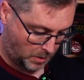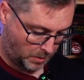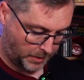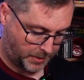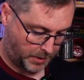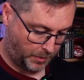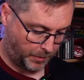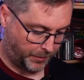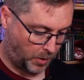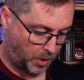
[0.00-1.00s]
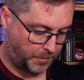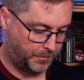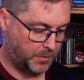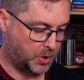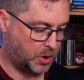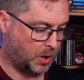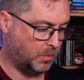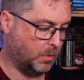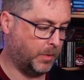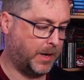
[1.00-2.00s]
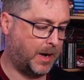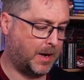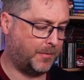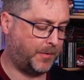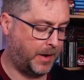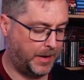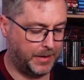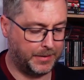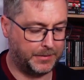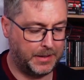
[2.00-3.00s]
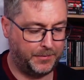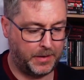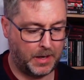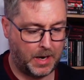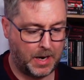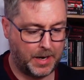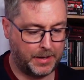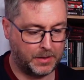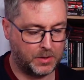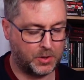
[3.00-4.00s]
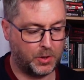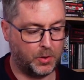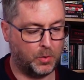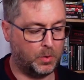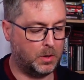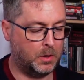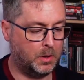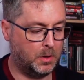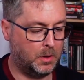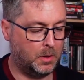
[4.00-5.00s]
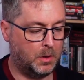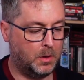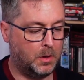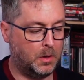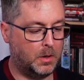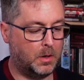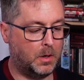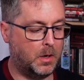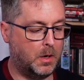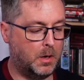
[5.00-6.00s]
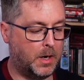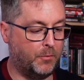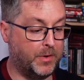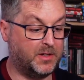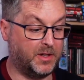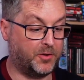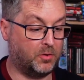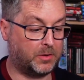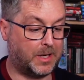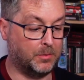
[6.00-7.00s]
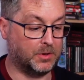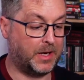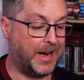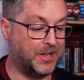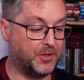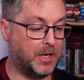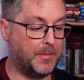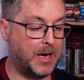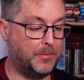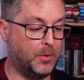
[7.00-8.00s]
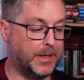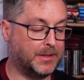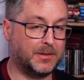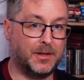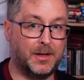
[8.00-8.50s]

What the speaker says: Let's see what we've got. So we have a DVI2. I originally thought that was a HDMI, but it's